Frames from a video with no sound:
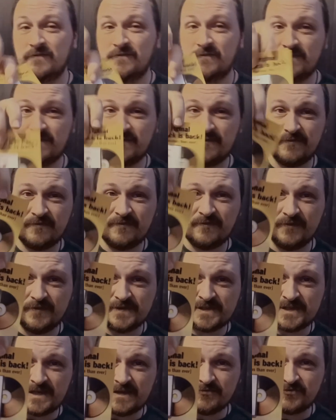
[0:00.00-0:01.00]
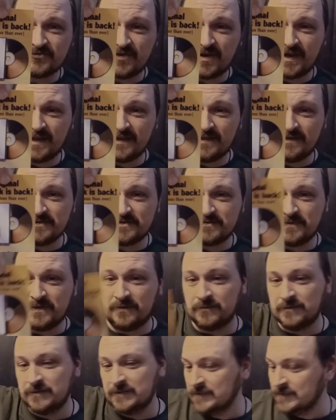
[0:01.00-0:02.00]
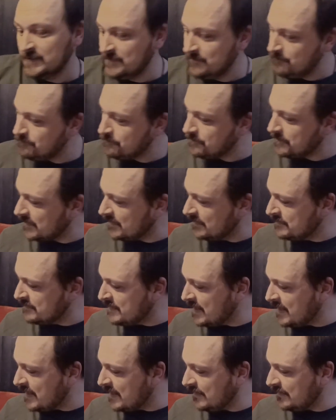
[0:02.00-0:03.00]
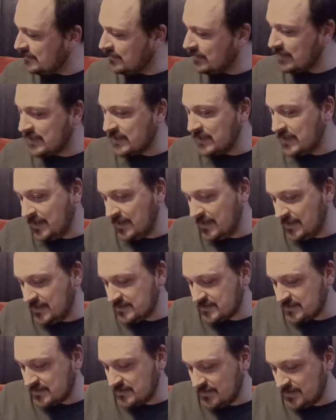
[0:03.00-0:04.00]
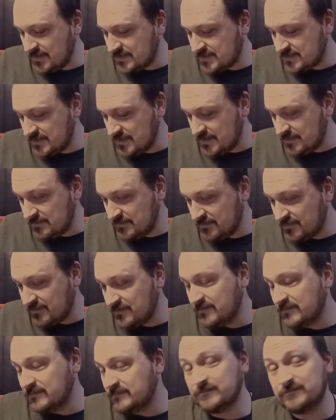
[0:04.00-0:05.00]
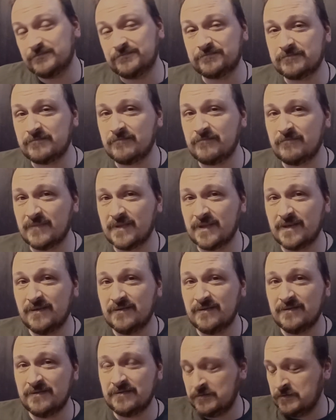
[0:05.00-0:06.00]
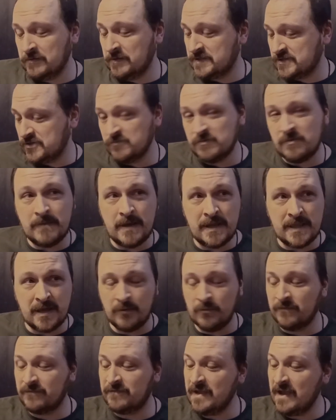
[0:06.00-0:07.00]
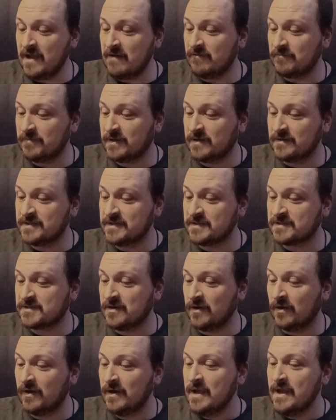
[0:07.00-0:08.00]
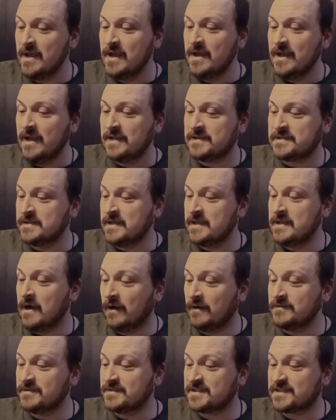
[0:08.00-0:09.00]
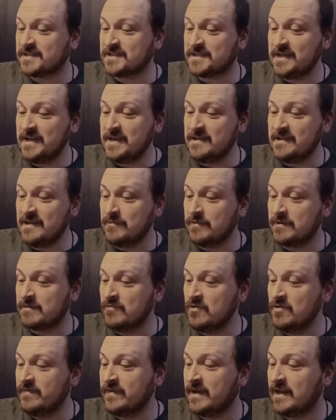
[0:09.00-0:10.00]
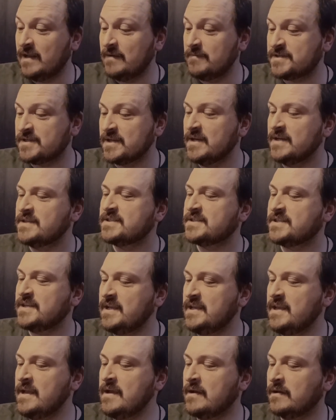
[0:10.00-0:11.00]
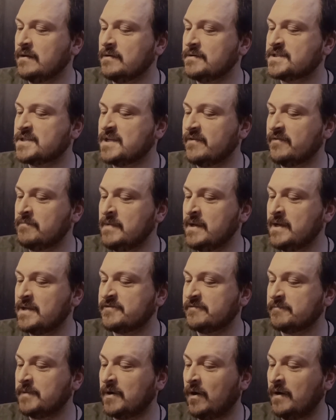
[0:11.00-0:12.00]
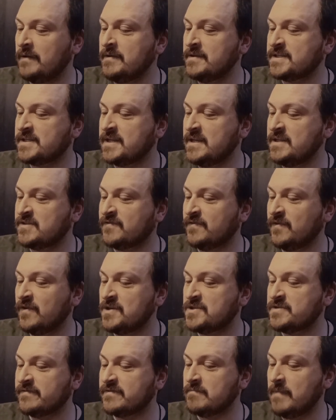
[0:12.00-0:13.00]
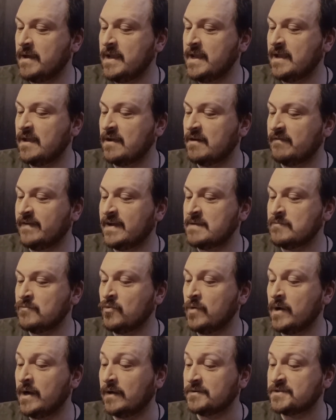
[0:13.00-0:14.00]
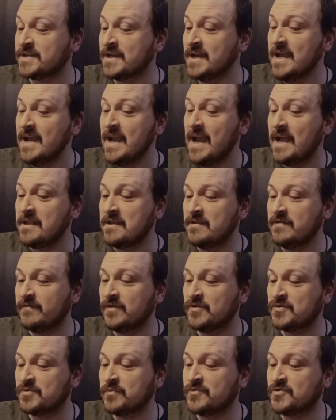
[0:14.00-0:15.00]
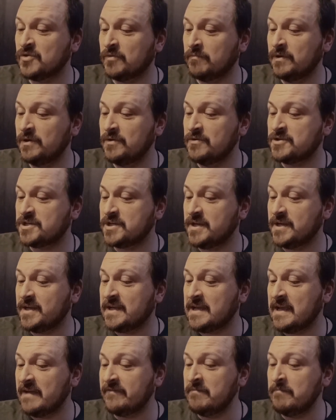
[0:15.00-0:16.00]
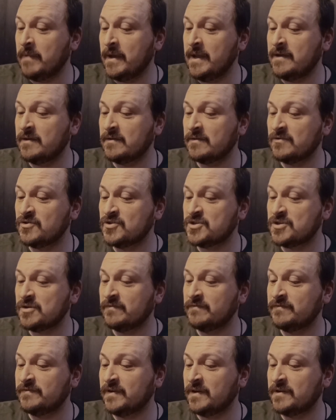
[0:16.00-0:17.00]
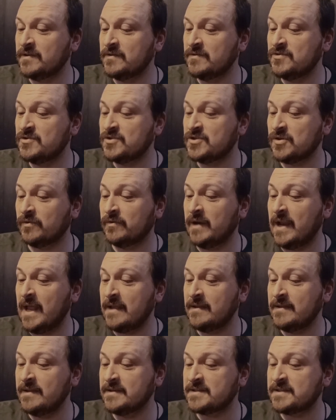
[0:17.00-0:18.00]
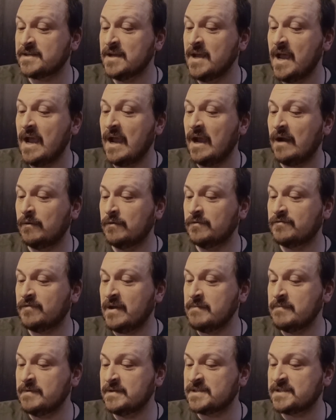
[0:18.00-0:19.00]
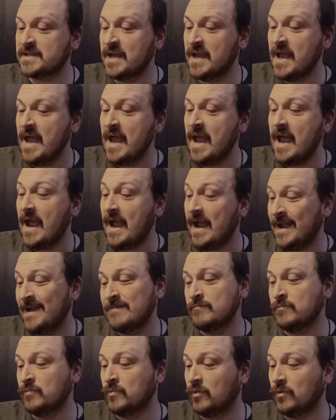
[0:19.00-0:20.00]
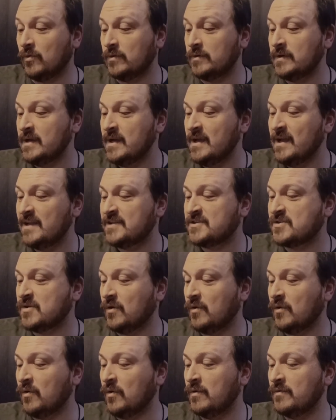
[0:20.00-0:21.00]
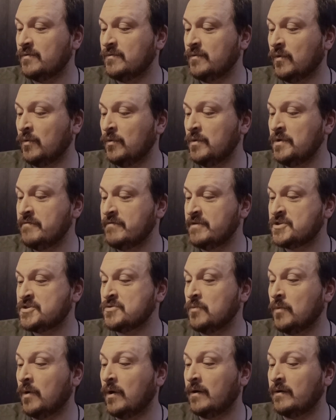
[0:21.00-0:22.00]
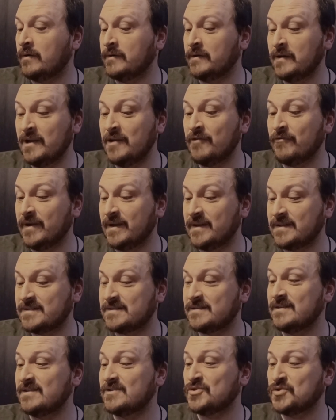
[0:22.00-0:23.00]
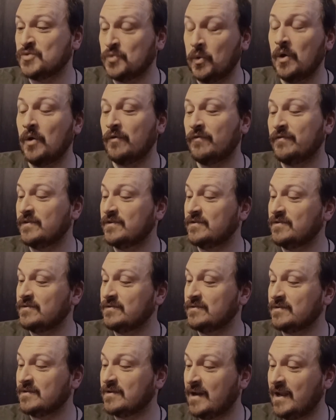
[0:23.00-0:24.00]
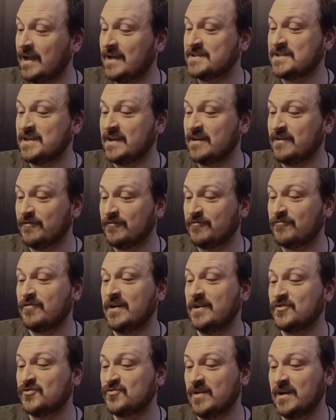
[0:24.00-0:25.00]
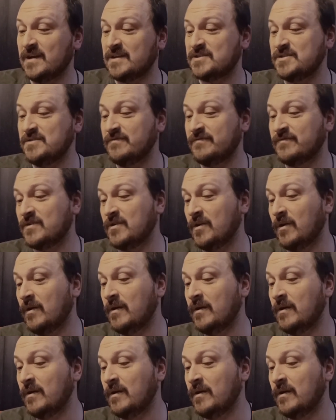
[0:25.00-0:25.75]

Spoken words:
for the soundtrack in it as well. And that, I think, is a nice little memento of the era, because it's an enhanced CD with movie clips. CD includes 7 minutes of behind-the-scenes footage of the making of Animal House and interviews with John Belushi, Kevin Bacon, John Vernon, John Landis, Harold Ramis, and more. It's got all the original art and lyrics. There's 12 classic frat tracks. You've got